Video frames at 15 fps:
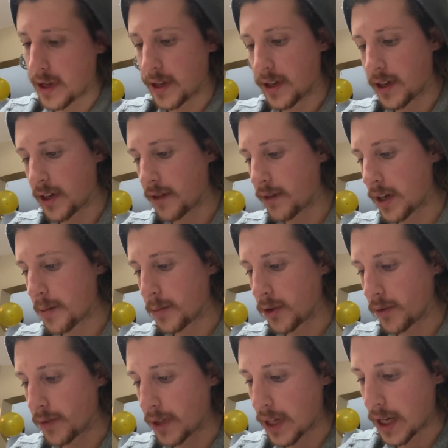All right,
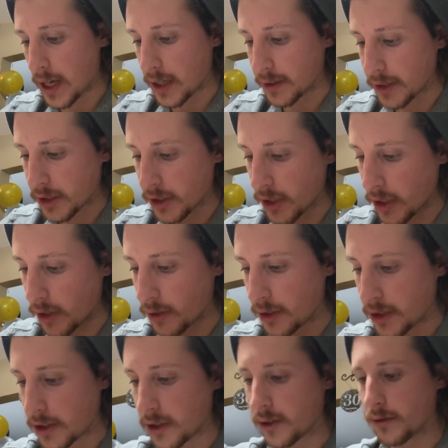moving on. Let's go.
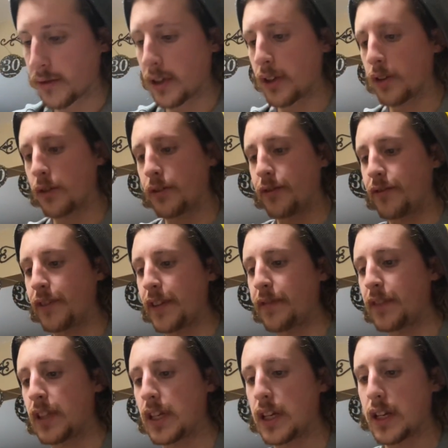This is row
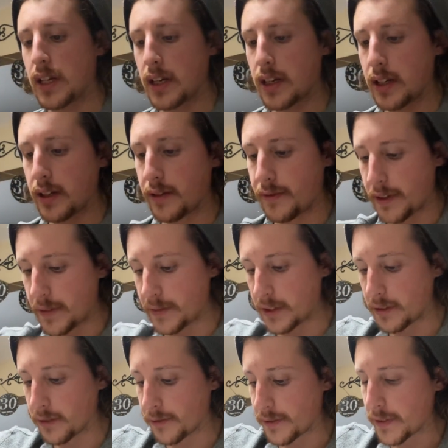50. 50
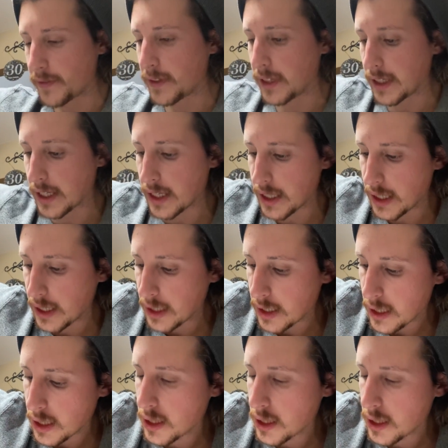to 59.